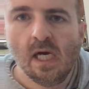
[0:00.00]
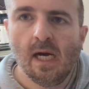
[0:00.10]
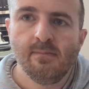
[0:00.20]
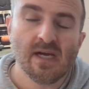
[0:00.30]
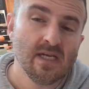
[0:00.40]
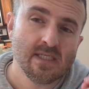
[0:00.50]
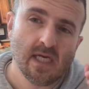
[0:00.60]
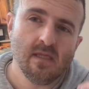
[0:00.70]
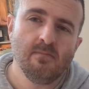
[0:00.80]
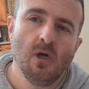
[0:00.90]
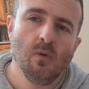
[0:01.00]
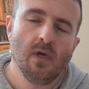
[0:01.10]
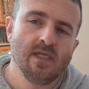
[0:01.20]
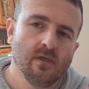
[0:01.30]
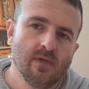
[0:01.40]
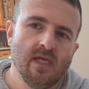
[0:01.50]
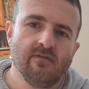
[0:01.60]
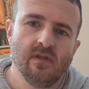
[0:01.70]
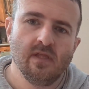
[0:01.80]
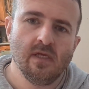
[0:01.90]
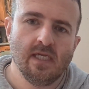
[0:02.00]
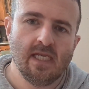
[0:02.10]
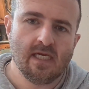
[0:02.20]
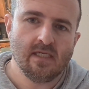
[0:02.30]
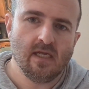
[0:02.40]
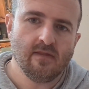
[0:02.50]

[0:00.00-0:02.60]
I'm not going to tighten them all the way until we get everything connected.